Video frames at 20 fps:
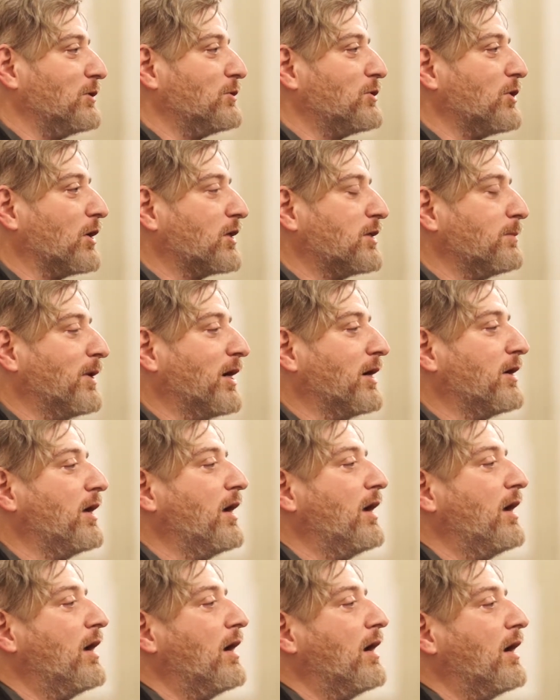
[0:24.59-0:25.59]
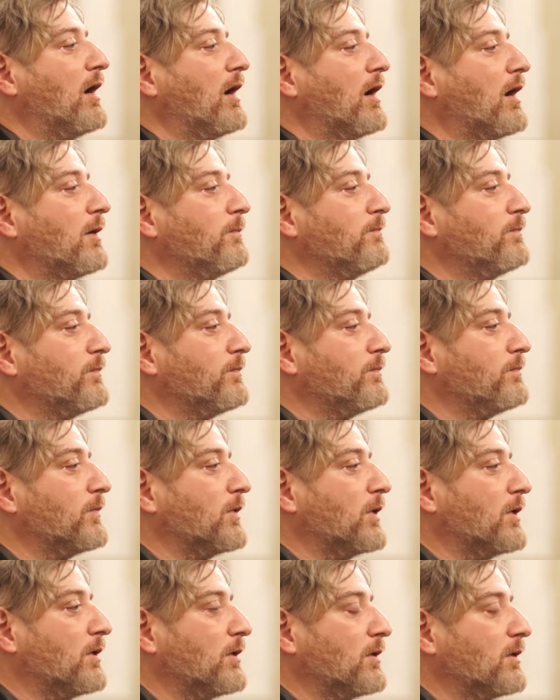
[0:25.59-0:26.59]
You talked about
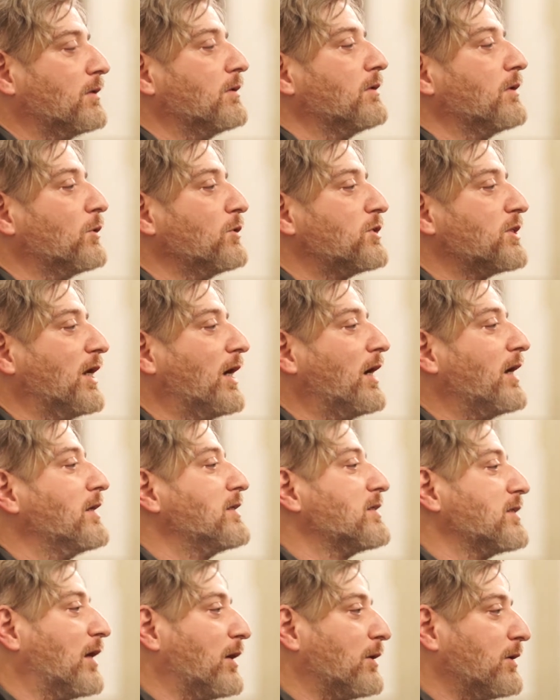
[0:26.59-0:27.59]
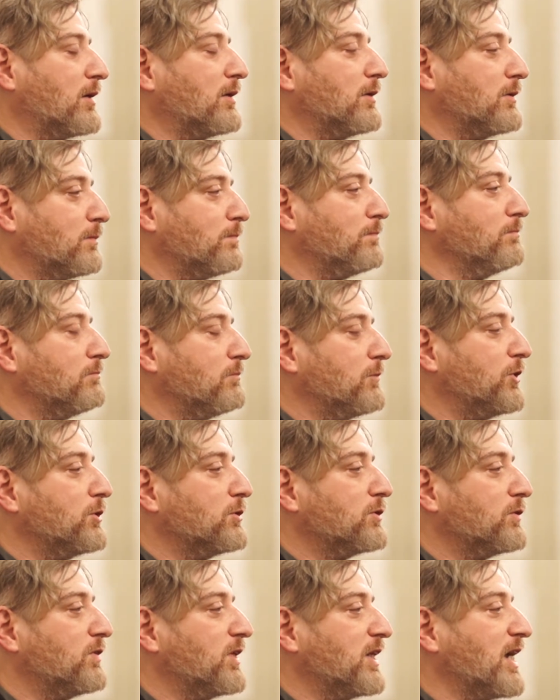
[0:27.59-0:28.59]
Chutz La'aretz, our
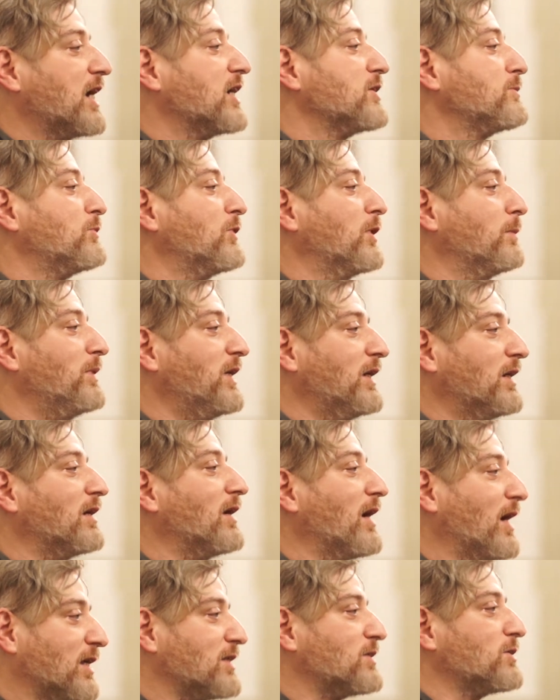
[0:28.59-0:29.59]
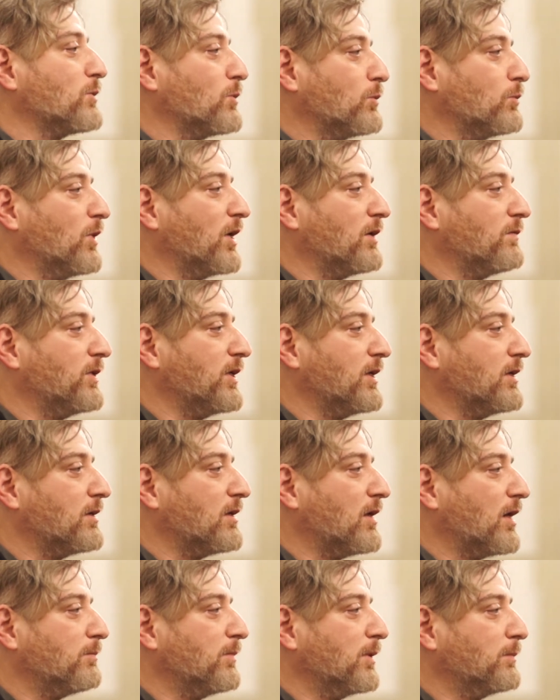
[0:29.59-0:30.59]
Jews of the diaspora, being as one of the
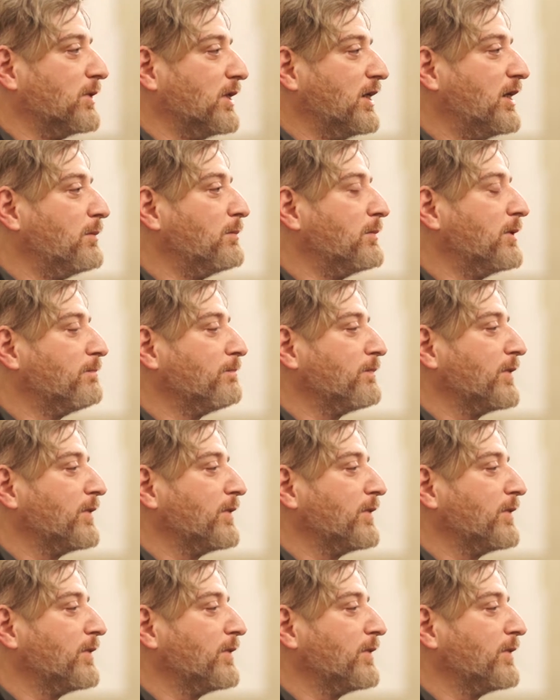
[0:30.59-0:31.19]
Abba Banim.